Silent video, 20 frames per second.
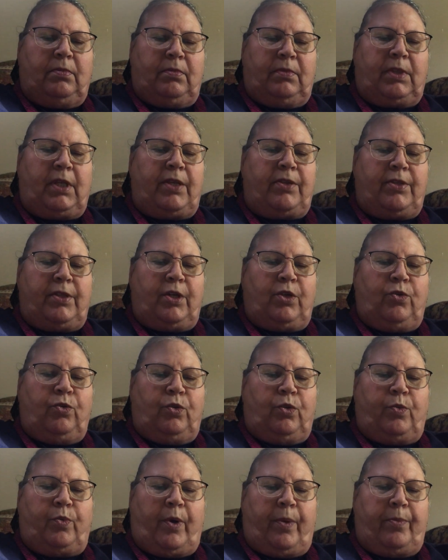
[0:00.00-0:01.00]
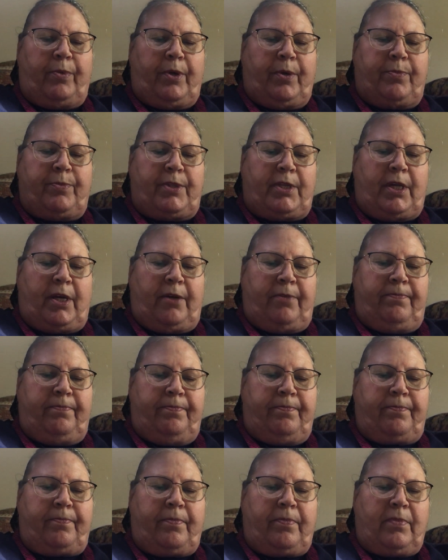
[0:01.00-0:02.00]
that the Cool Whip comes in.
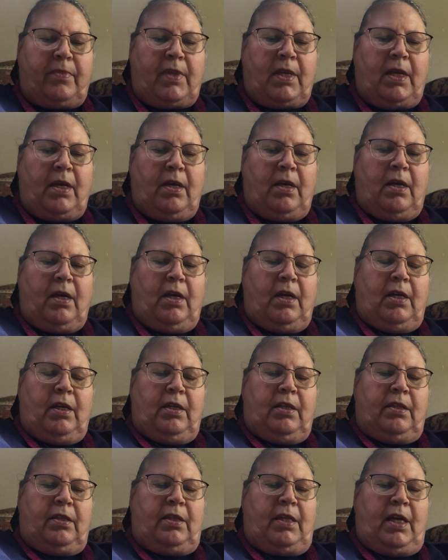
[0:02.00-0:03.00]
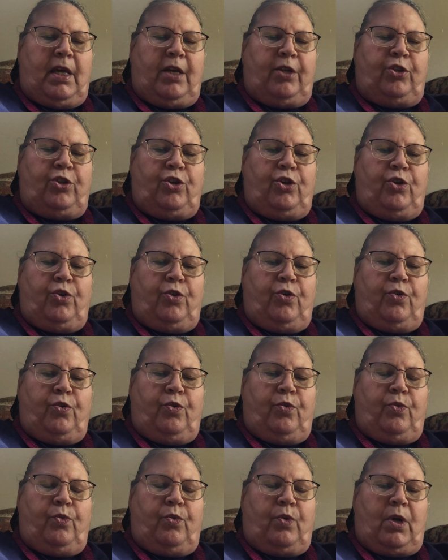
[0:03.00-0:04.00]
Then
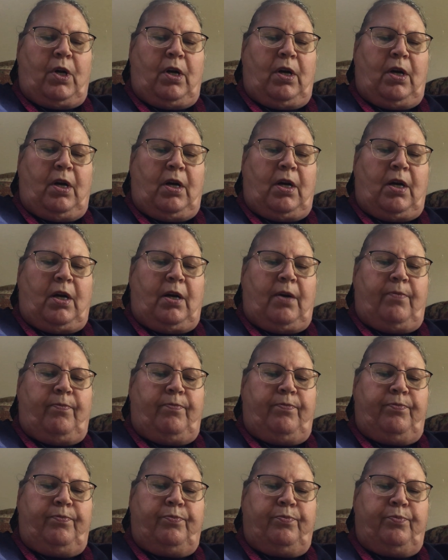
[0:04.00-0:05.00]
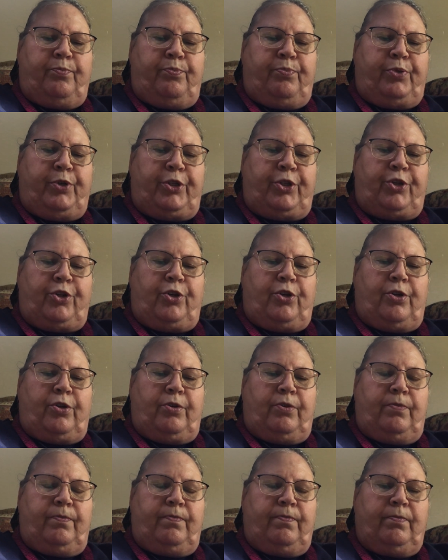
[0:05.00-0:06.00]
you put
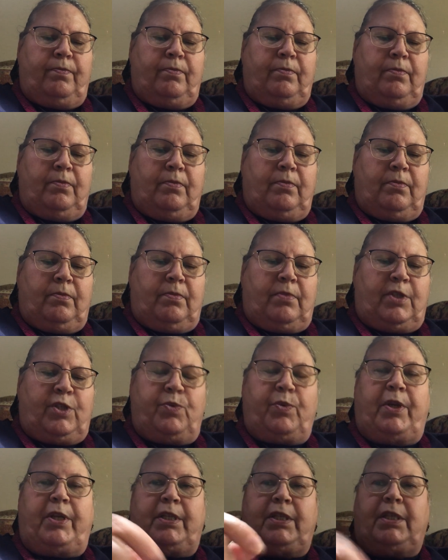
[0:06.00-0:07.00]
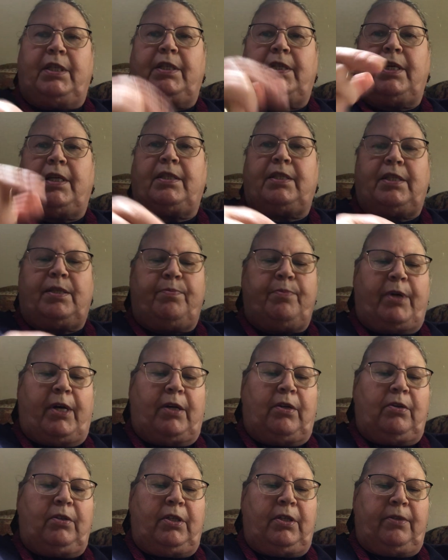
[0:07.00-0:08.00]
your sweetened condensed
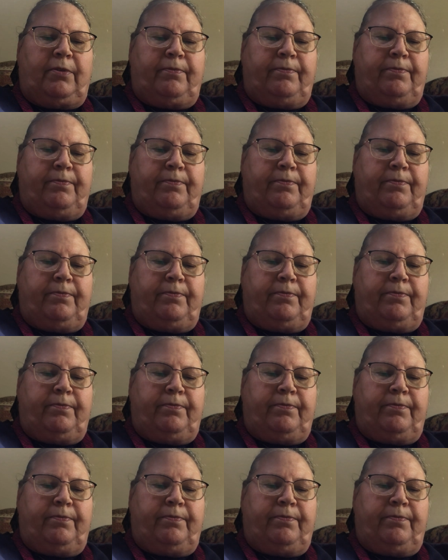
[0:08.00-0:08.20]
milk,